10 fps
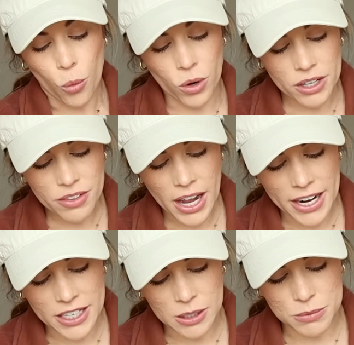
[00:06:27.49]
One of the
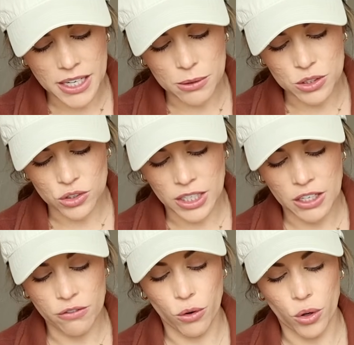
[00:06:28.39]
items I was looking
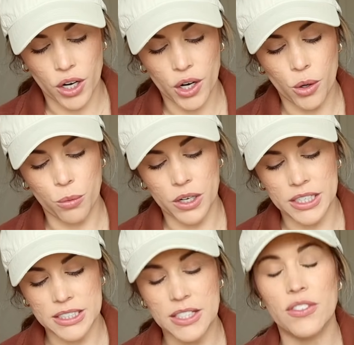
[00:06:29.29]
for
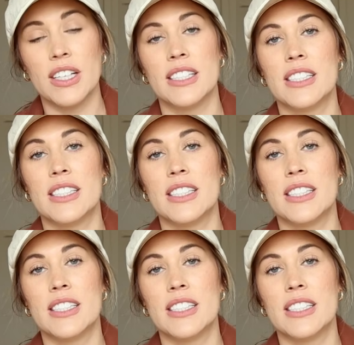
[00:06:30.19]
was this